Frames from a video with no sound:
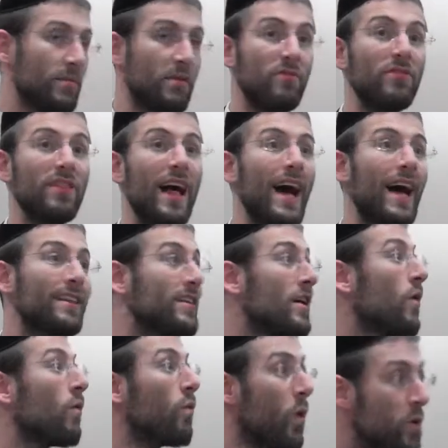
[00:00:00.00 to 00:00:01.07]
the vlad
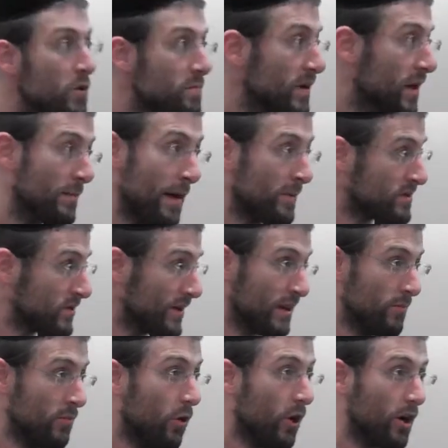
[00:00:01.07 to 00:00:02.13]
won't be a mamzer
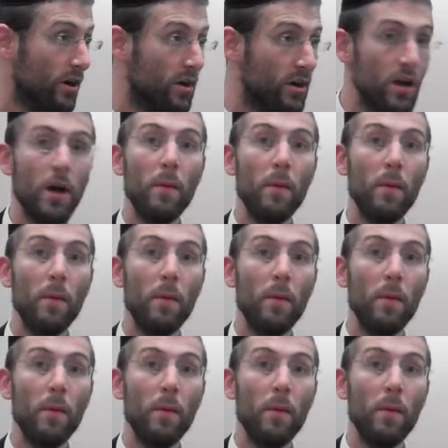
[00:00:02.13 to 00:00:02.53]
anymore,